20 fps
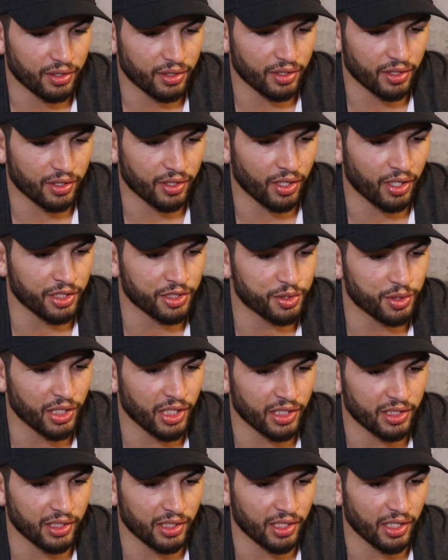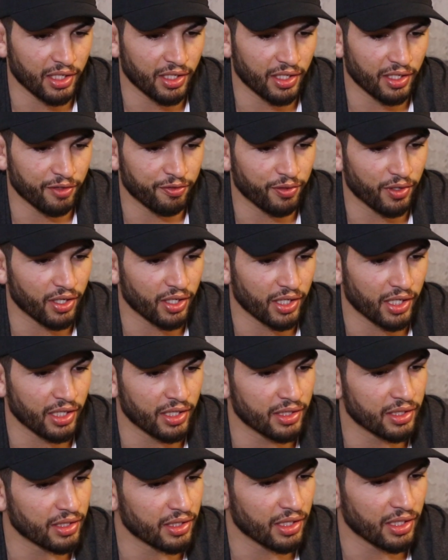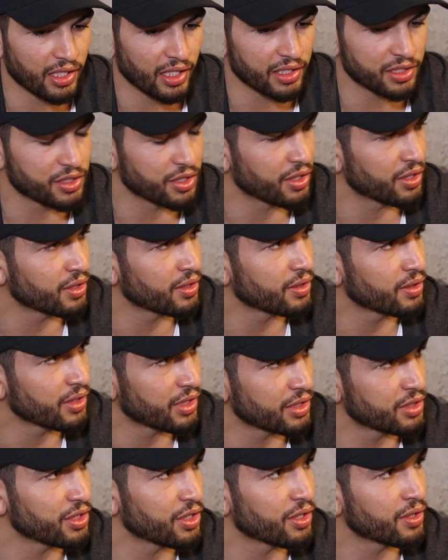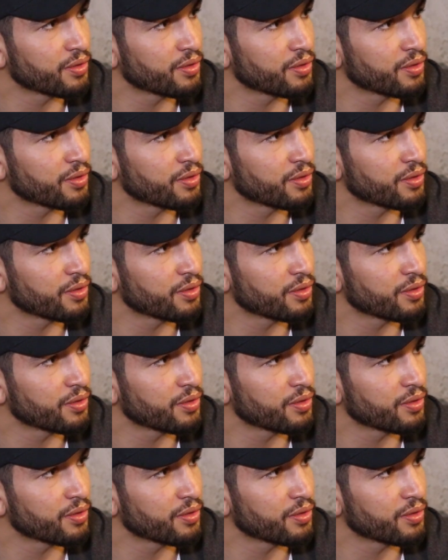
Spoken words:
a contract, and I fought again the next year. This year.